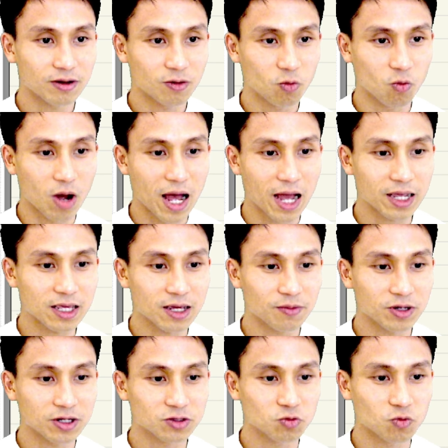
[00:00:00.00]
Y here,
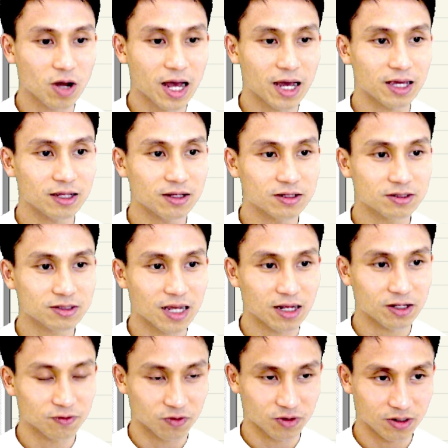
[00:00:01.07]
because Y
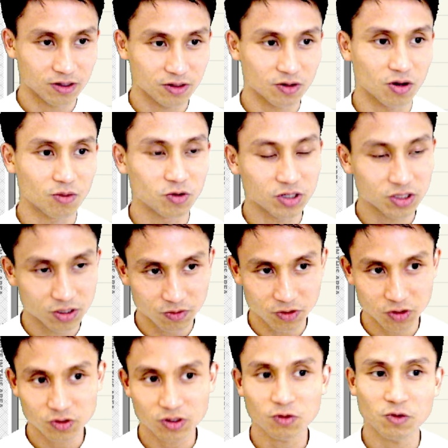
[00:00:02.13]
stands for the normal distribution.